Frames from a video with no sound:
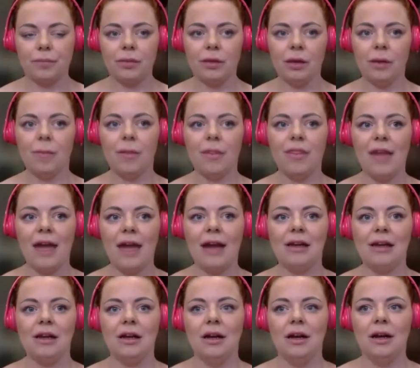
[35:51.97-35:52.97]
But
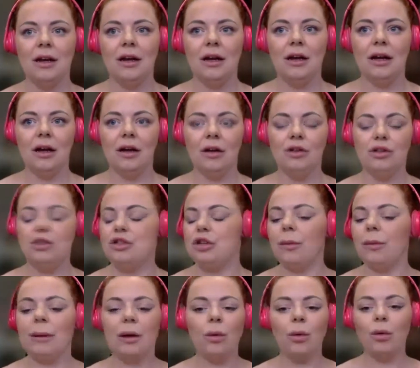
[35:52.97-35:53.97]
then
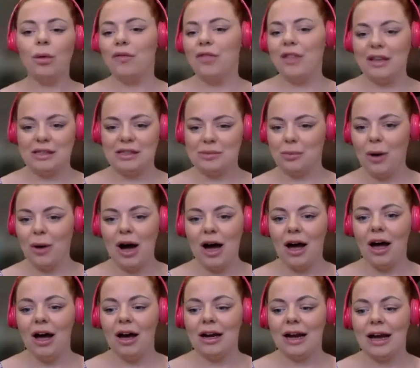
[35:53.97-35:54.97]
doing all of this
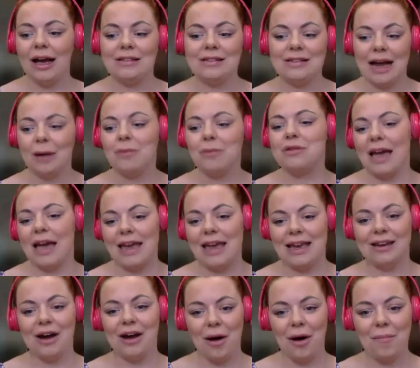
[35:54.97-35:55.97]
work has now
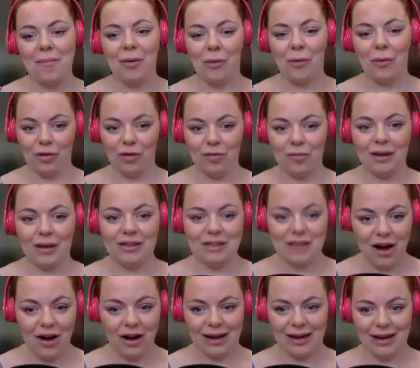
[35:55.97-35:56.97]
taken up all of my
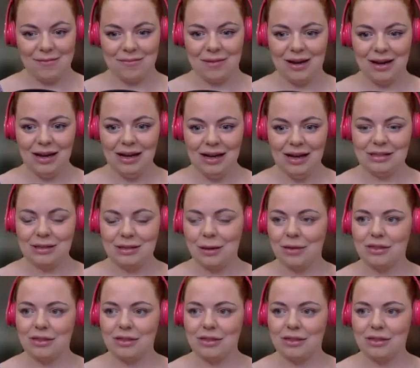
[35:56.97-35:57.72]
time. So I was